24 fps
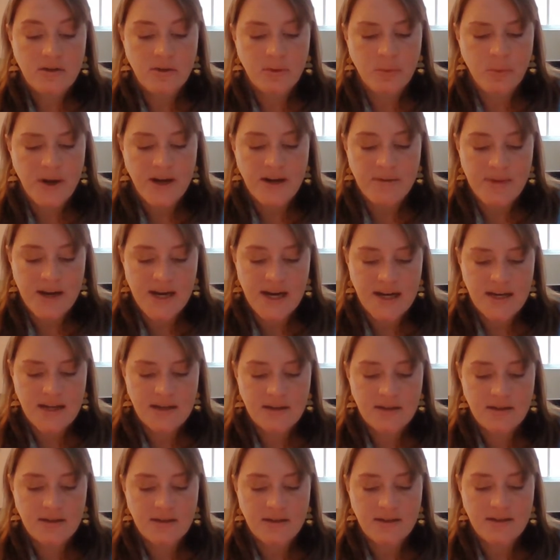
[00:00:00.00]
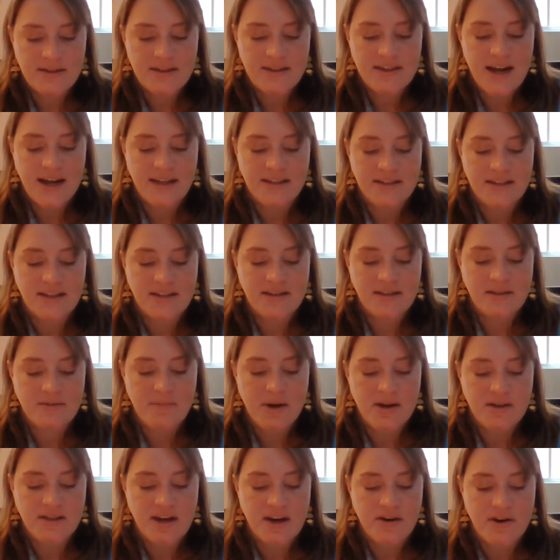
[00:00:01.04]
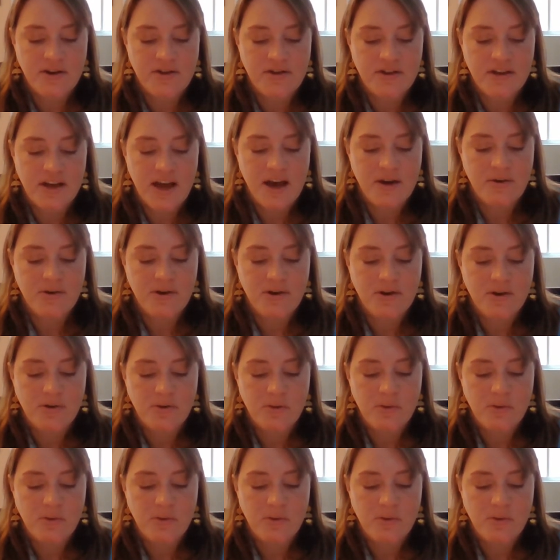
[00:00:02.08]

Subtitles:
"Wait a minute." Dad sets his mug down on the counter.